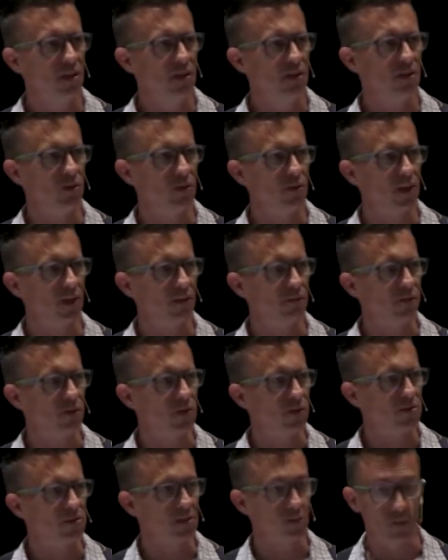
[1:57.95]
you know, that
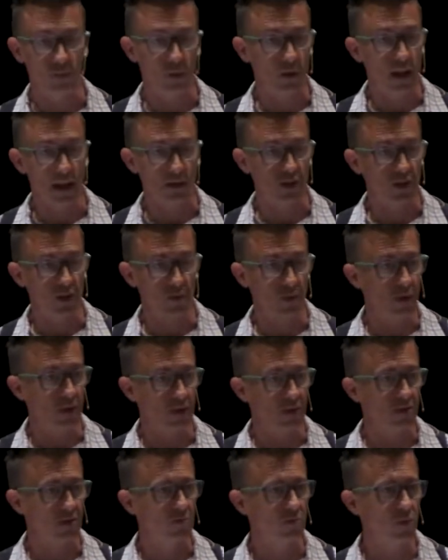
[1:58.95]
verse, and we're going to actually read
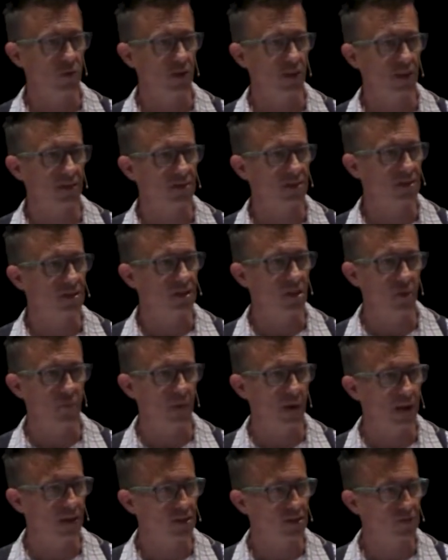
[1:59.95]
it this morning as the deer
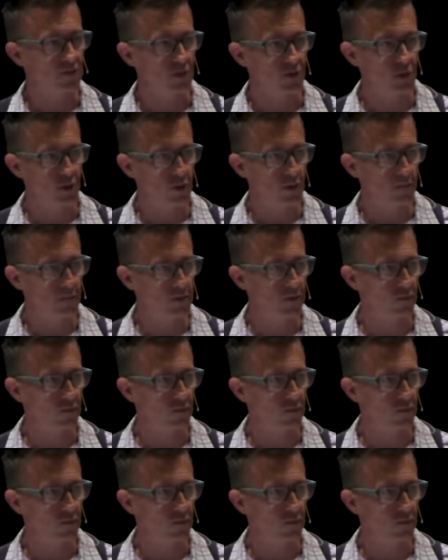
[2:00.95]
pants for the streams of